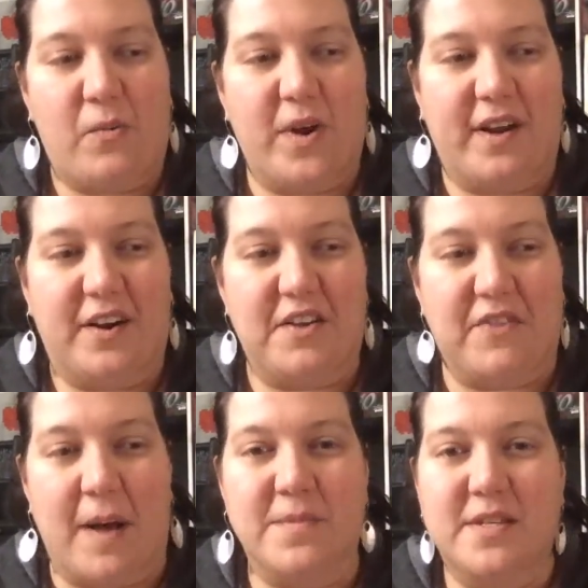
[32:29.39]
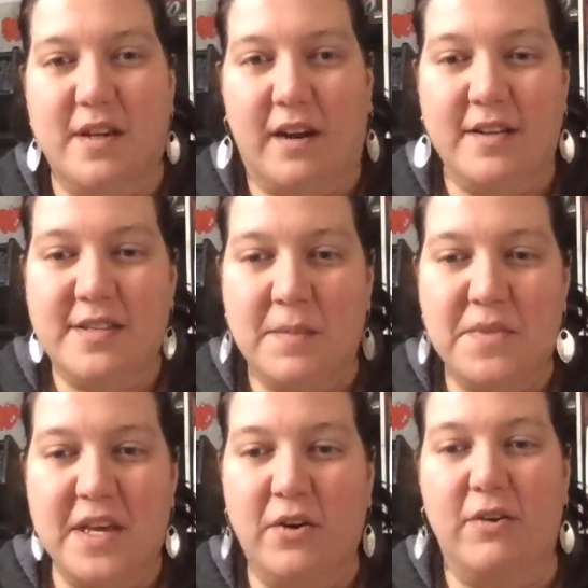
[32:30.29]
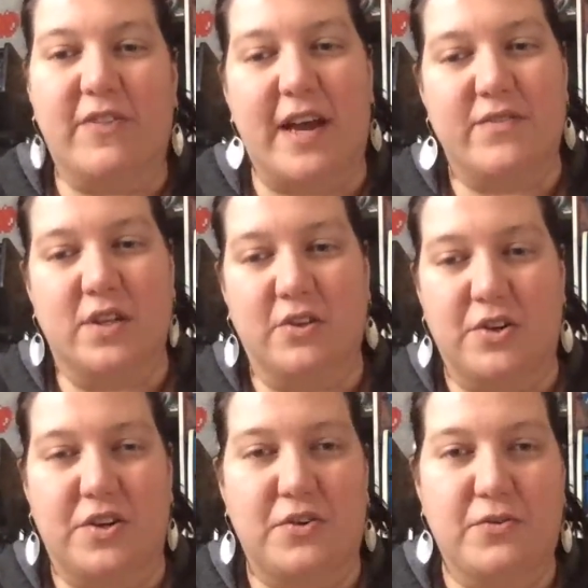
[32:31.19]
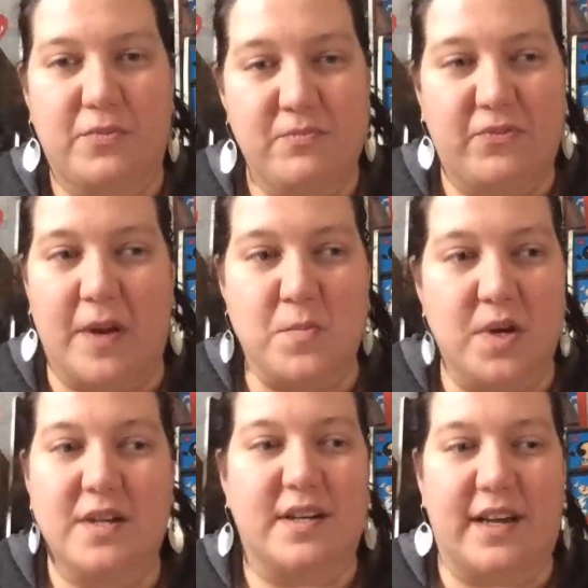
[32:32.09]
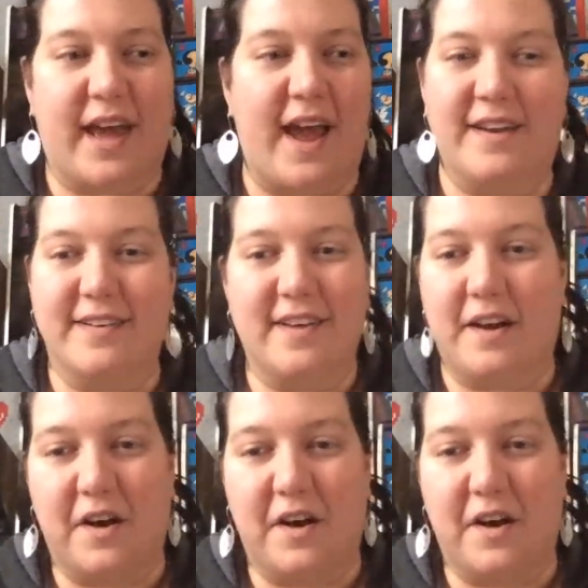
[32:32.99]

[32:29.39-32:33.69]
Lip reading: where if I'm stuck on something or if I have to learn a new framework again,